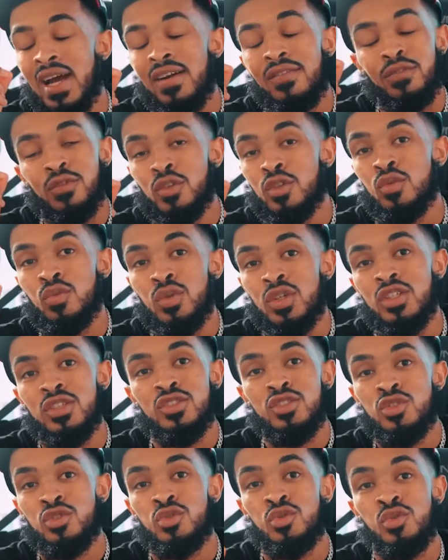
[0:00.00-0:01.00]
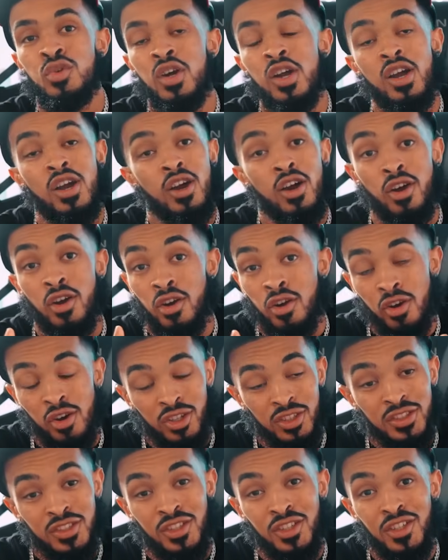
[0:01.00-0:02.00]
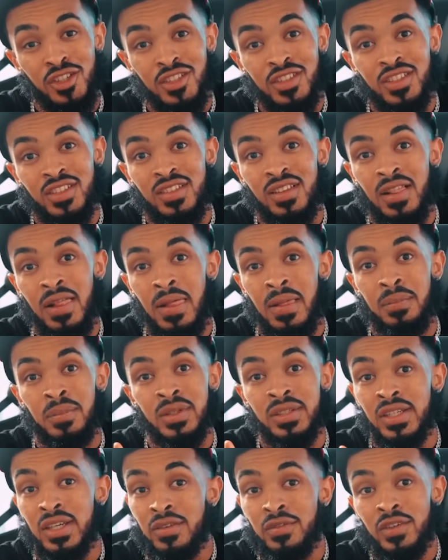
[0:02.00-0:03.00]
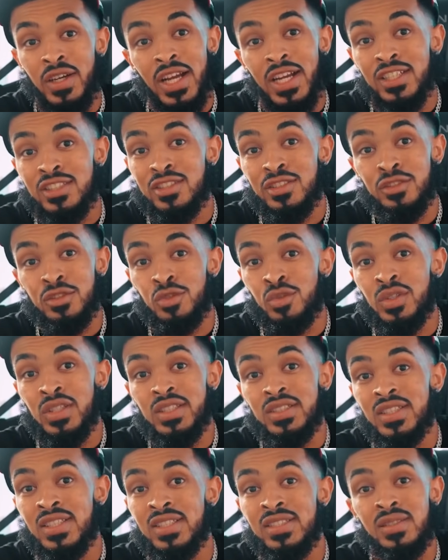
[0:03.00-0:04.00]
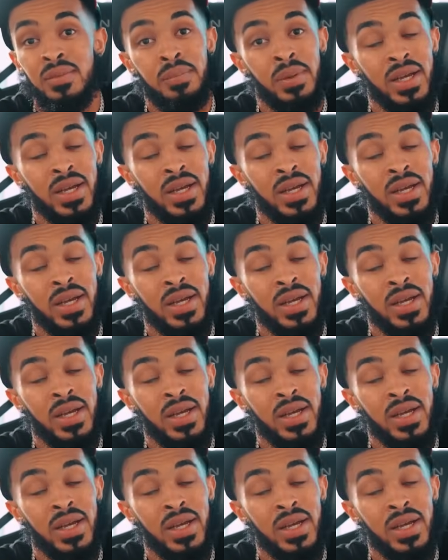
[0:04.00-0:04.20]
not for the ones who are all talk but never actually do anything to